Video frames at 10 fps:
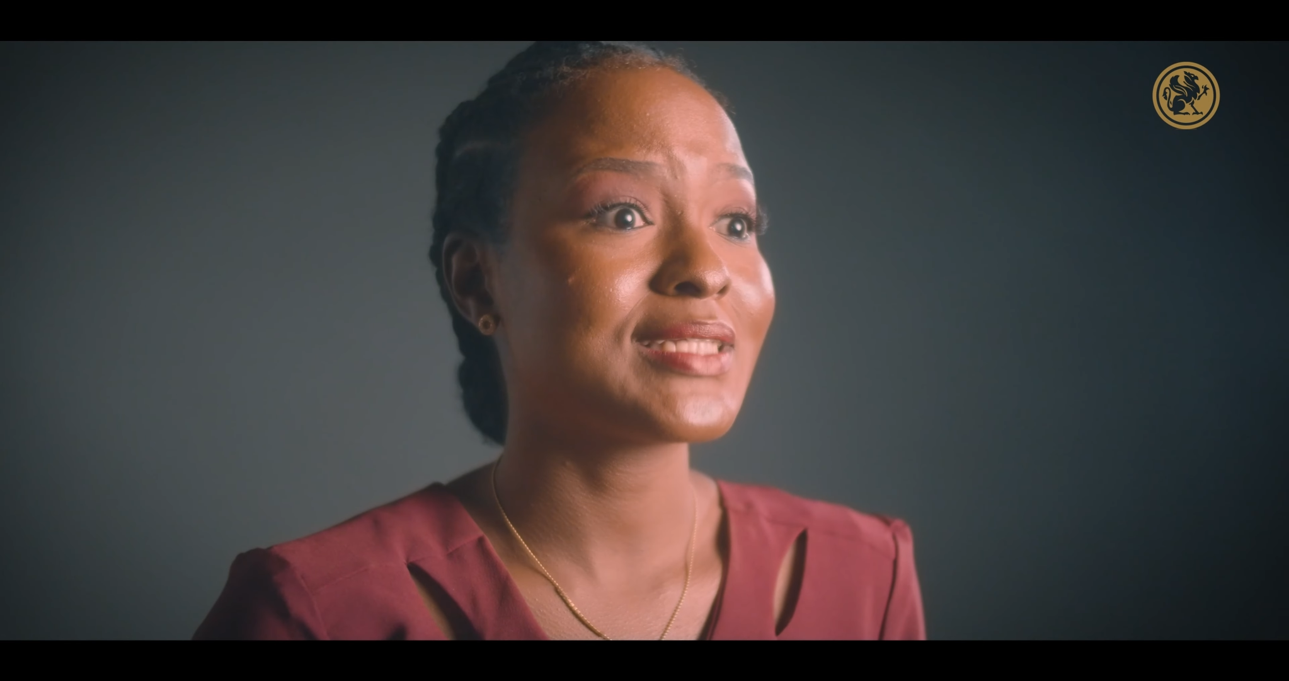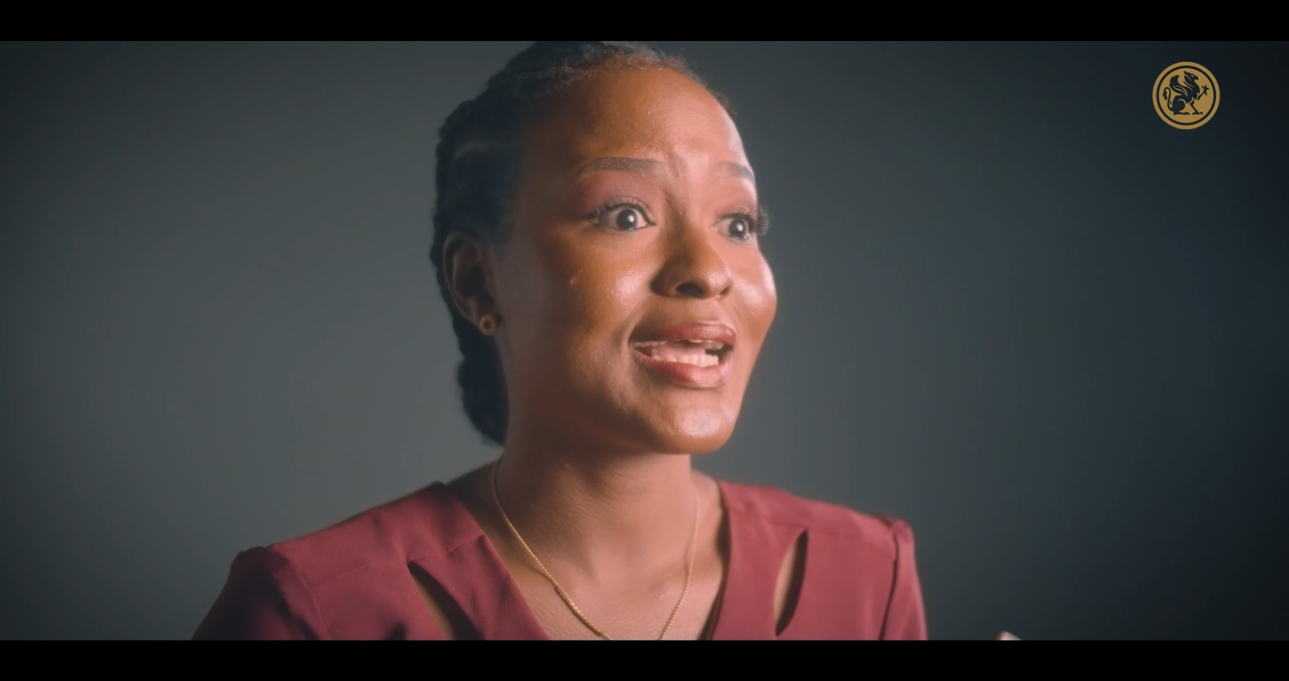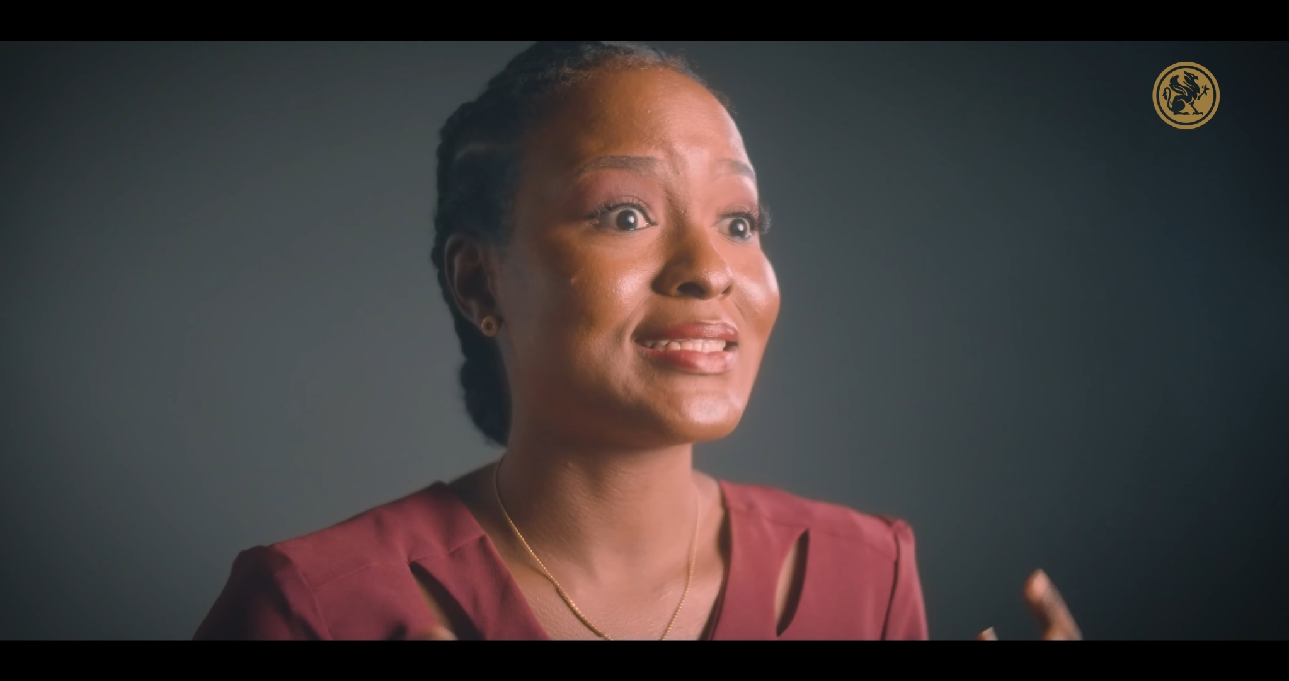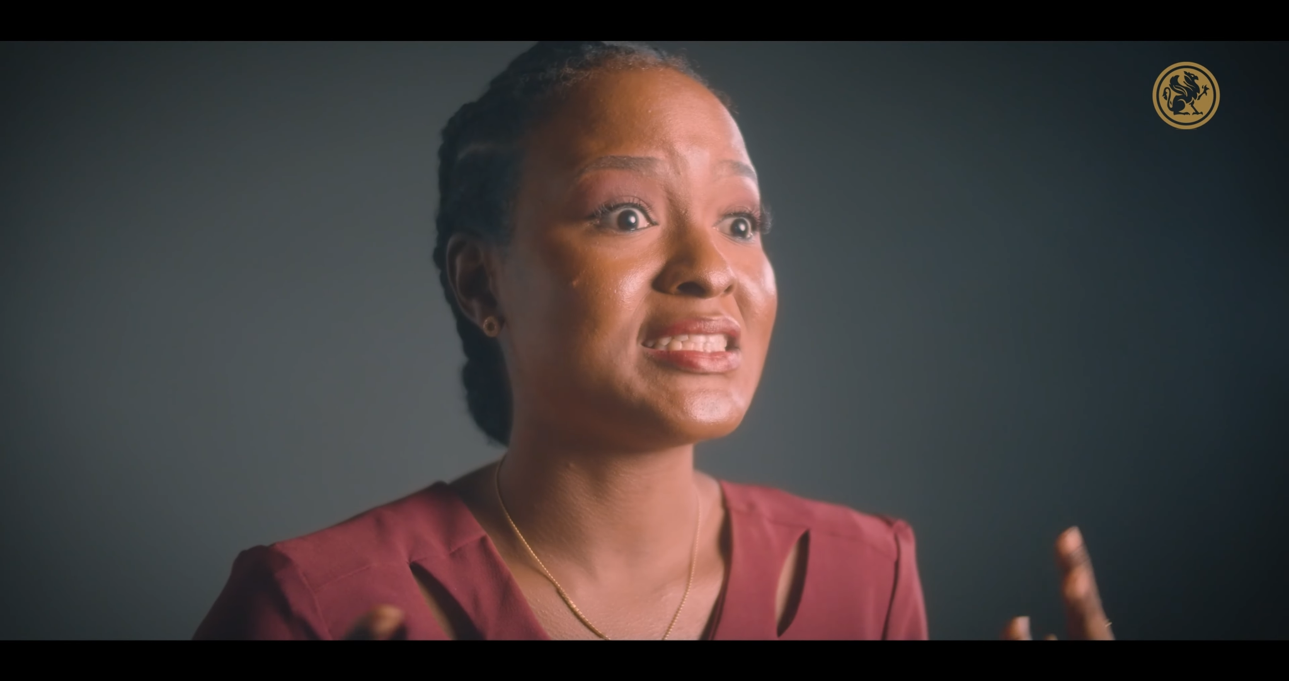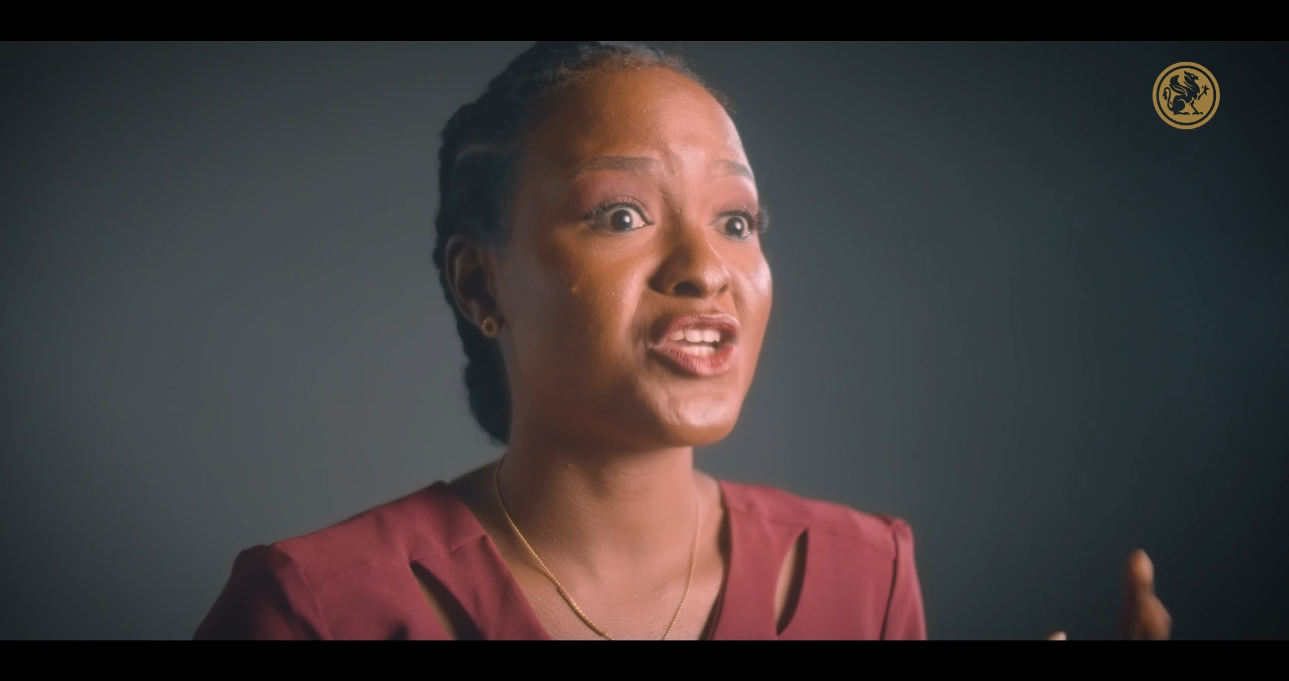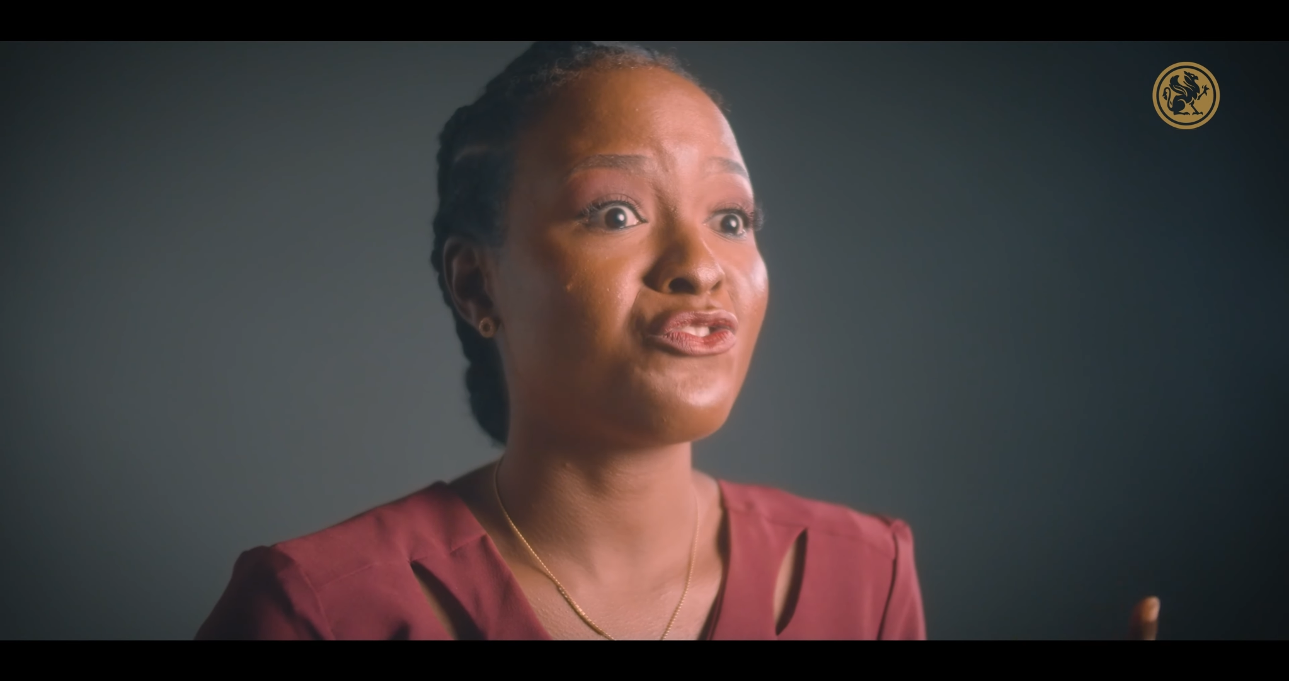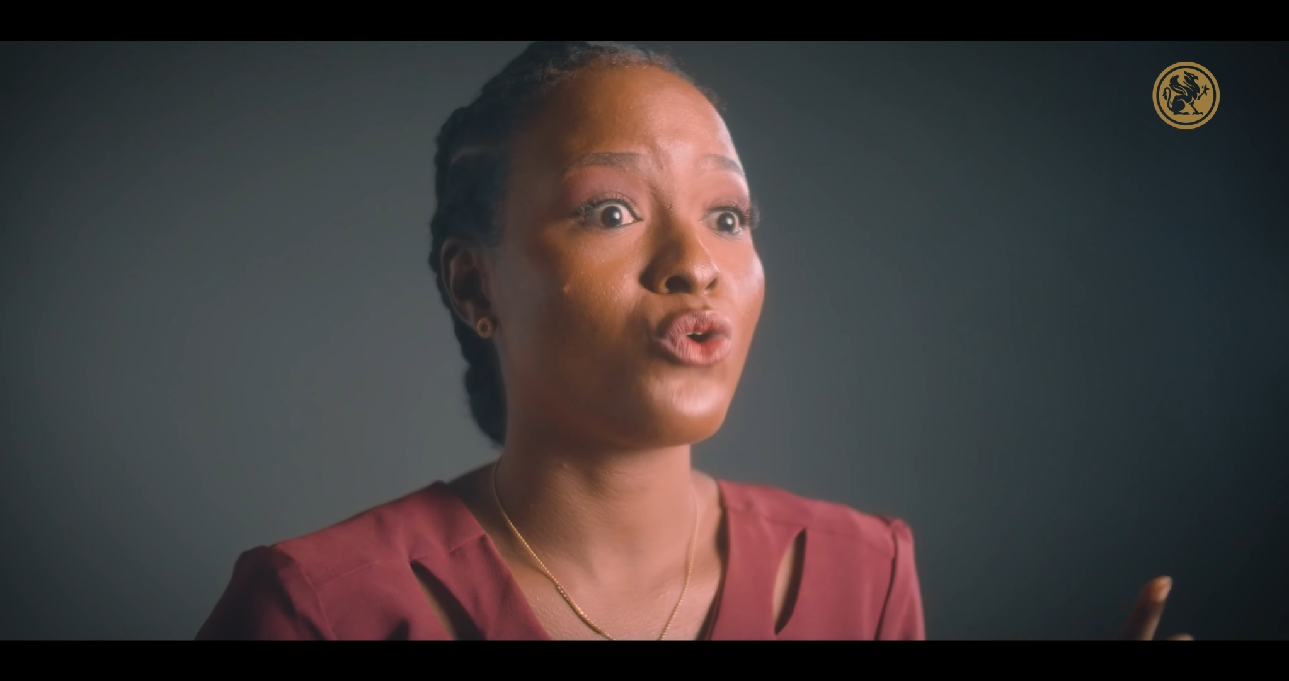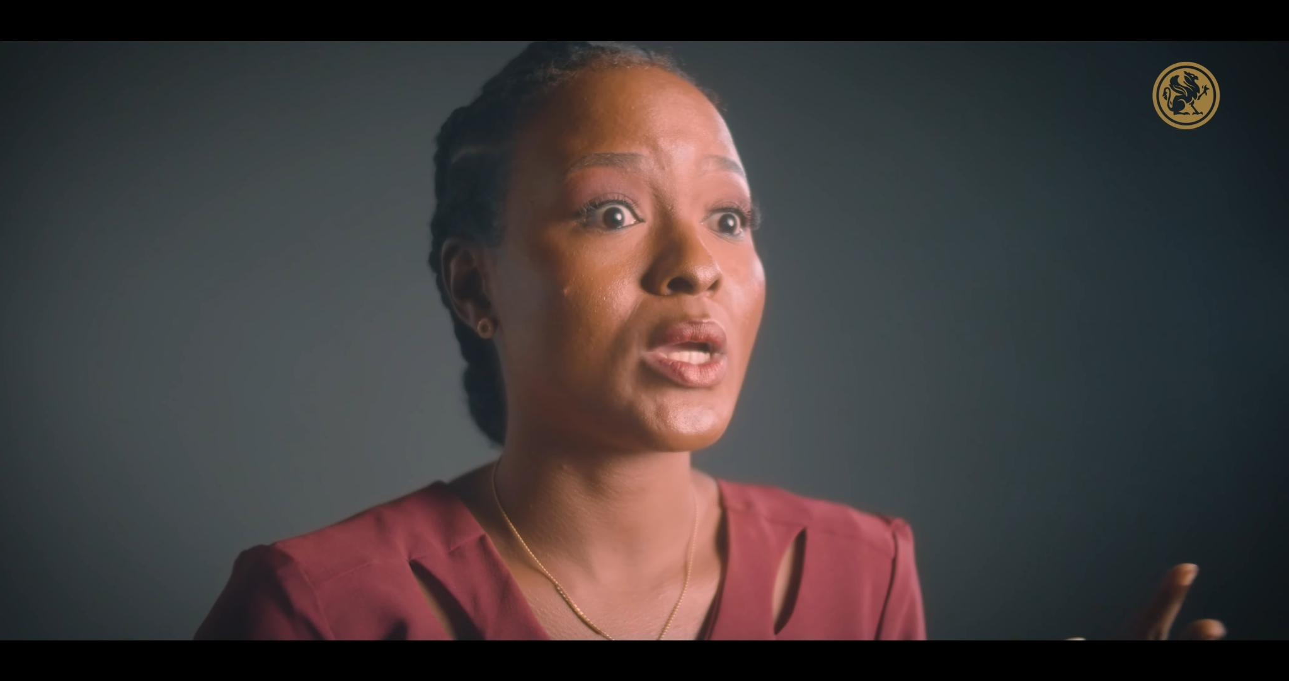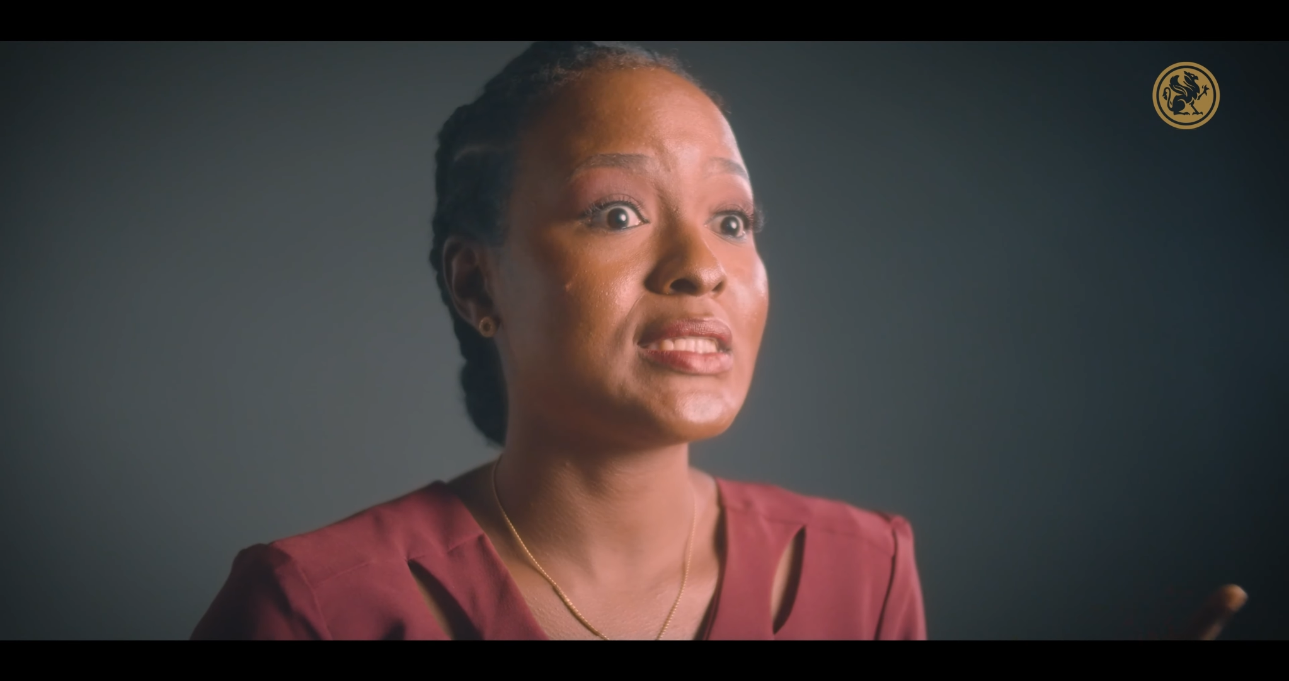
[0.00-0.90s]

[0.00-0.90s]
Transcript: can therefore